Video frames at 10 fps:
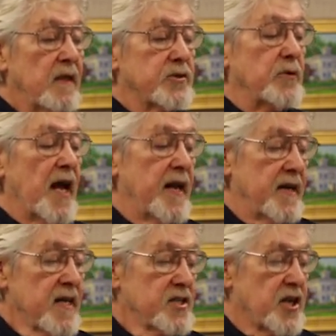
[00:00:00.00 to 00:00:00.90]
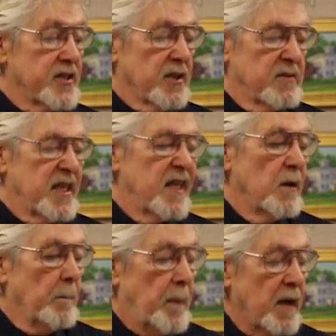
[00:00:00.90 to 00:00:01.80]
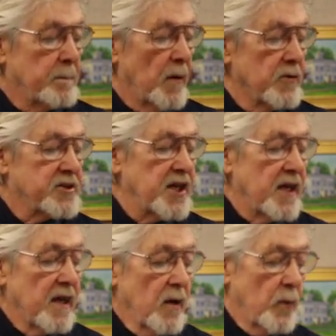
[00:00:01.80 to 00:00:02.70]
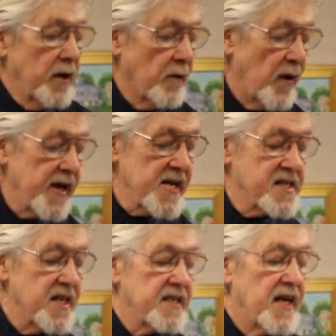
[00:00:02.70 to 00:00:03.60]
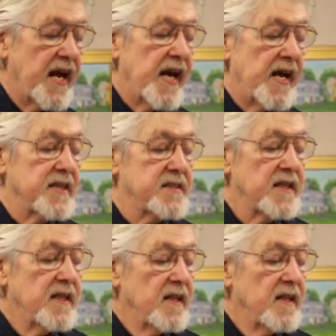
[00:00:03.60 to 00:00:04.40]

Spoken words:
So Daddy sits on his little buckboard seat with the reins in his hands.